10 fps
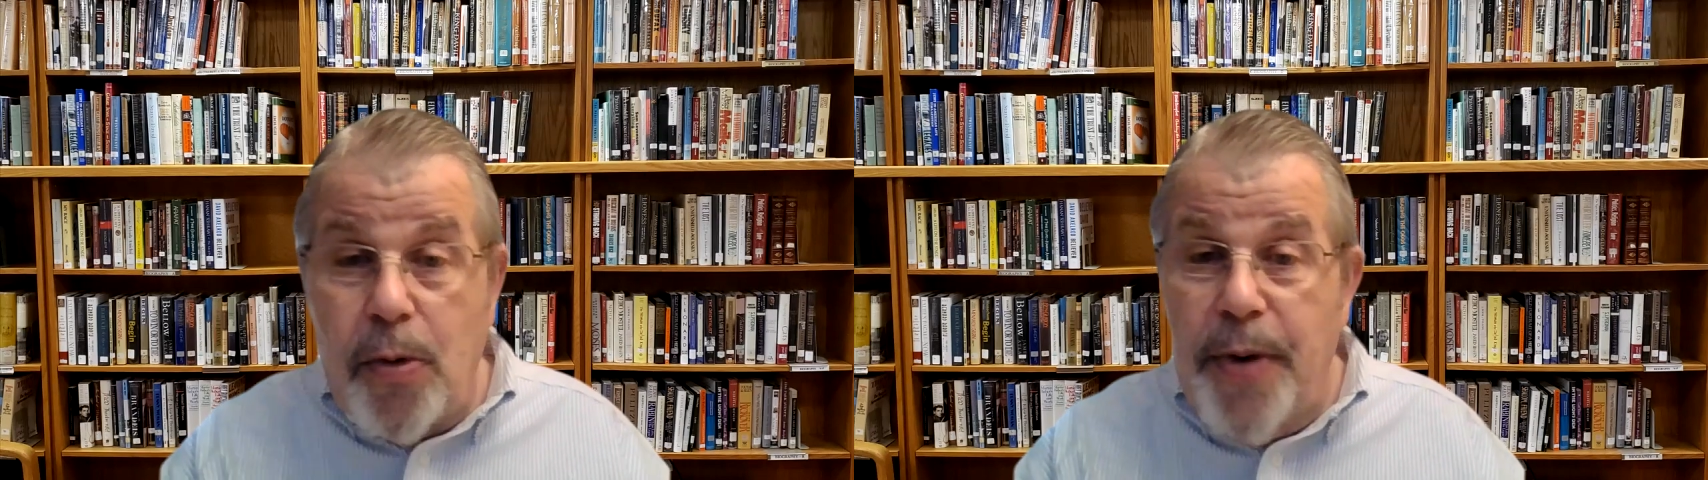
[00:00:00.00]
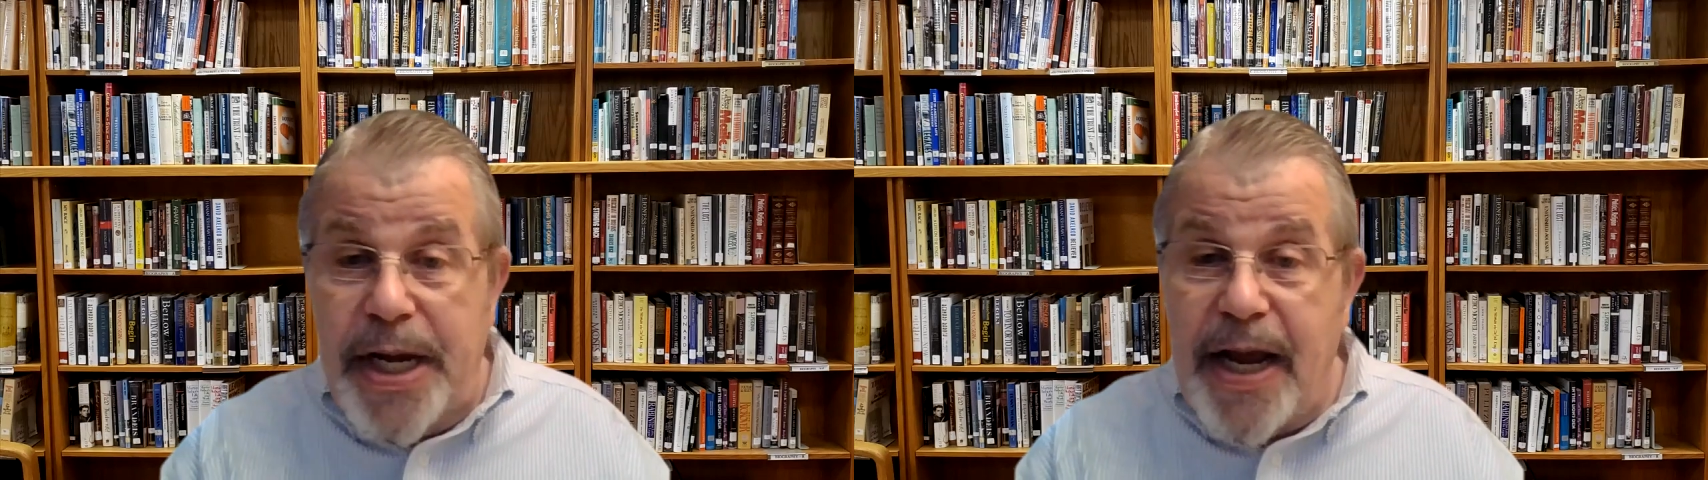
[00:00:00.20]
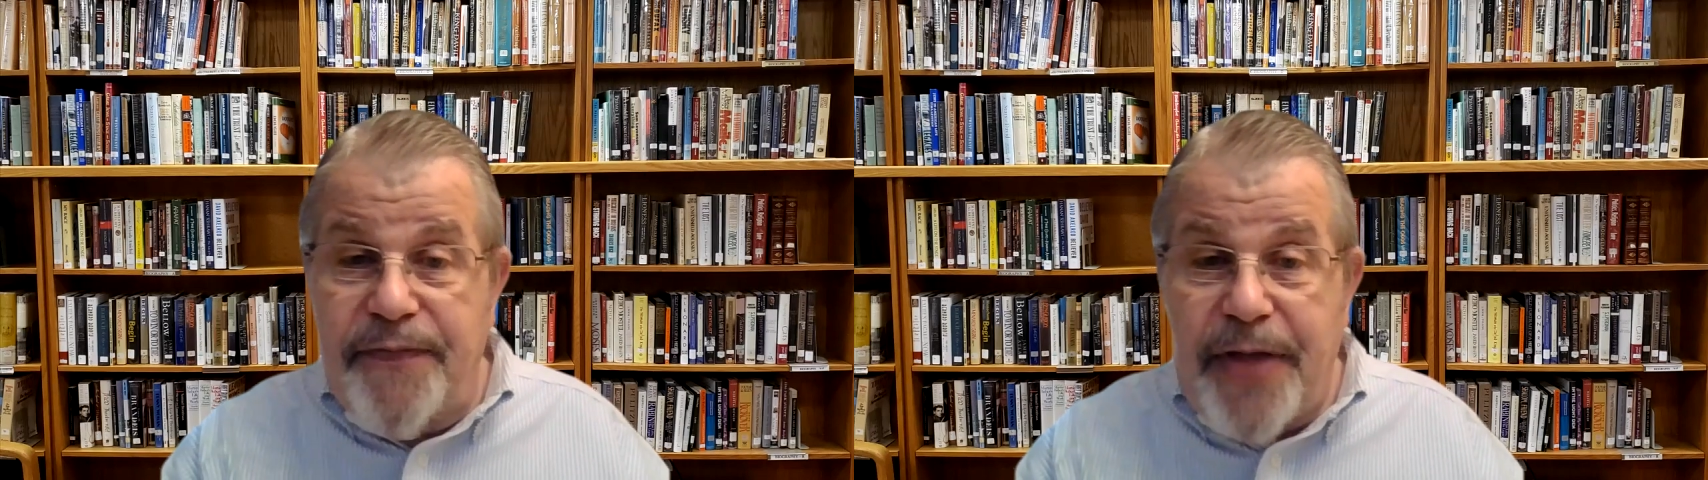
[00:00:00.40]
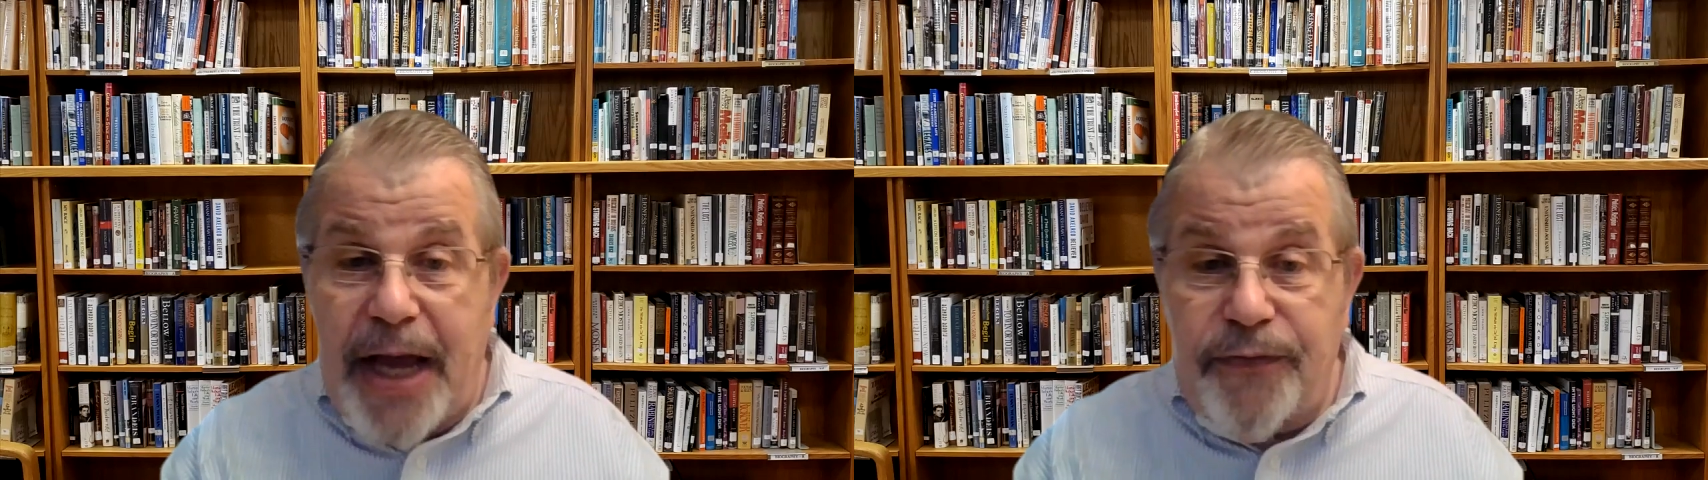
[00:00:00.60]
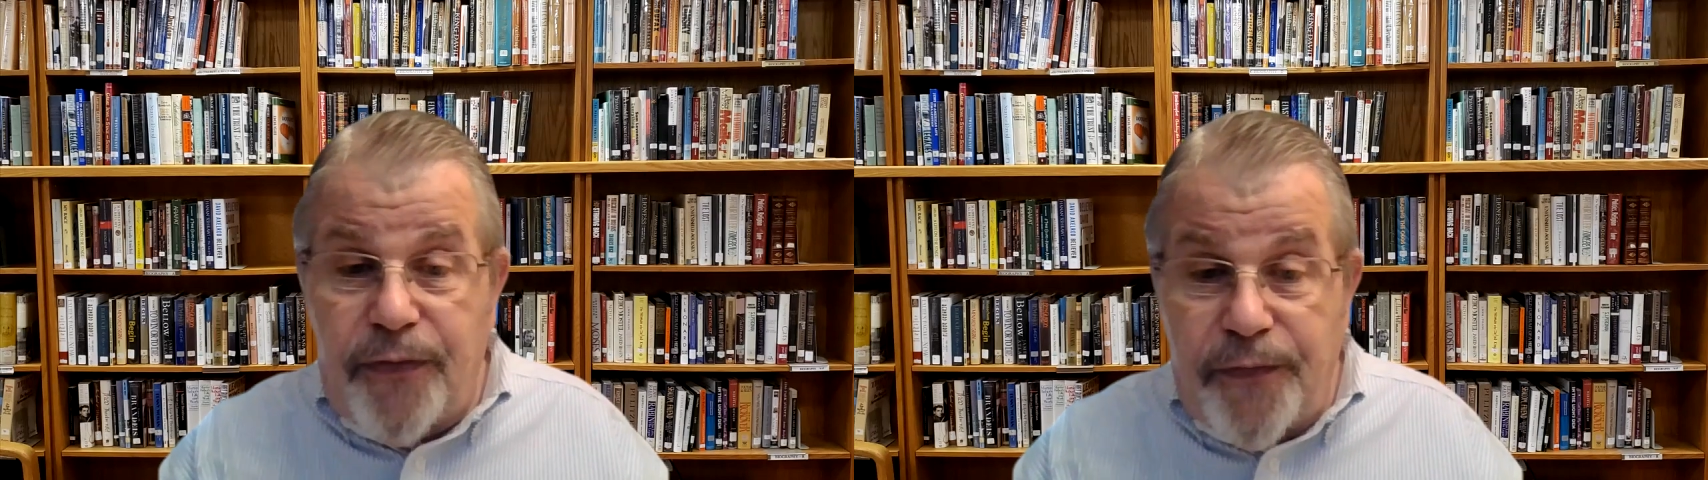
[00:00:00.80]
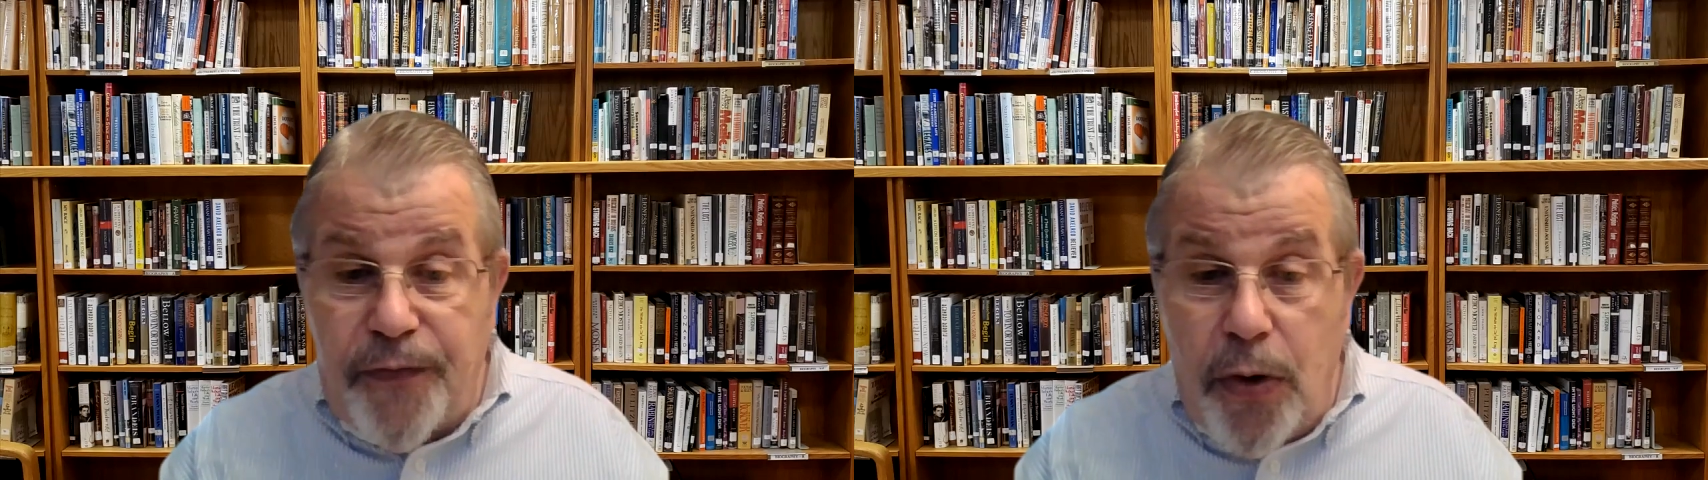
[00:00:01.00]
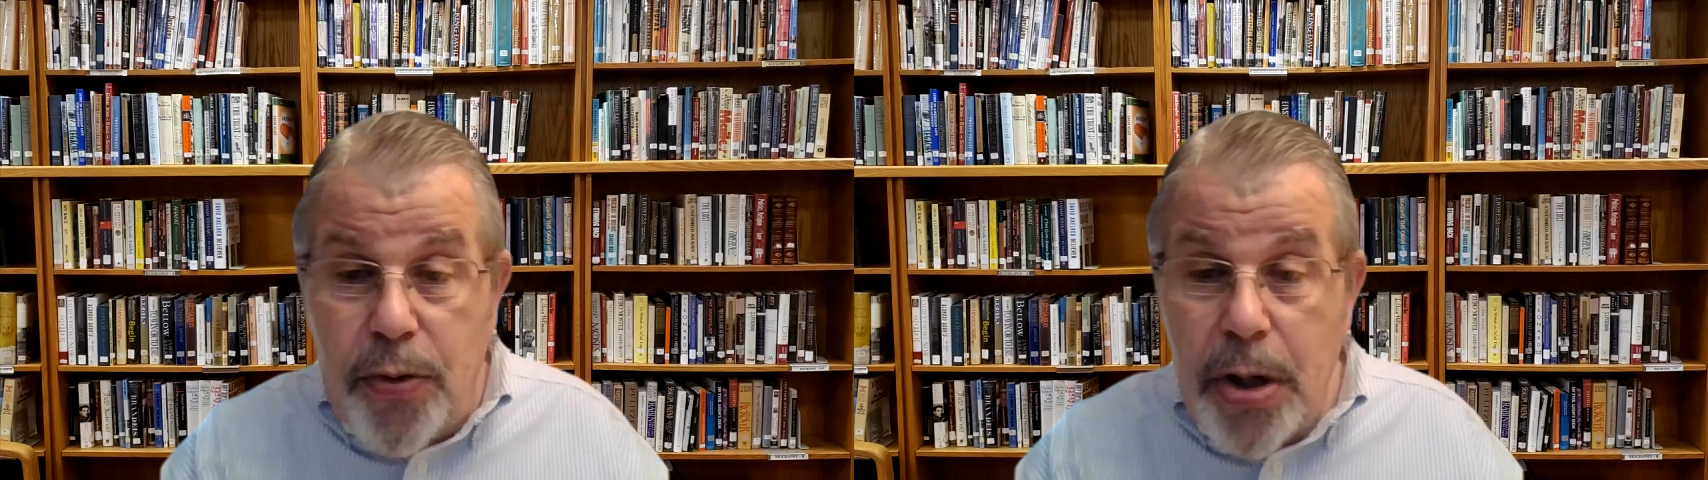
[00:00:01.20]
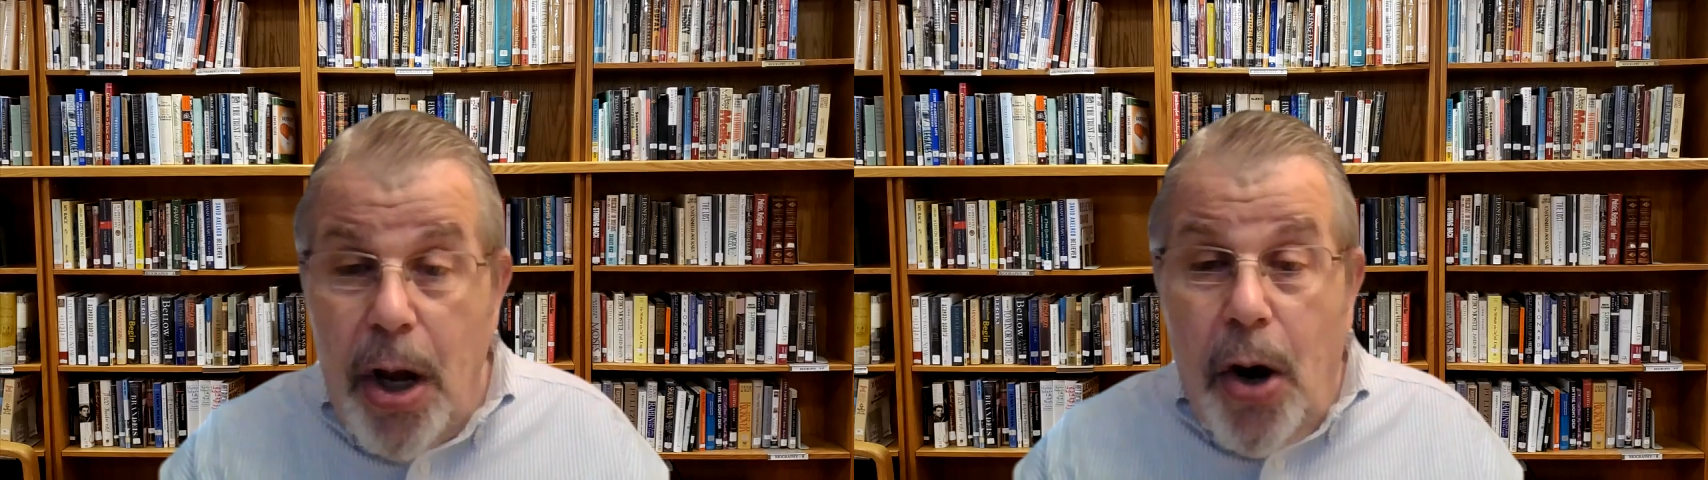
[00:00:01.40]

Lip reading: when we give thanks for food,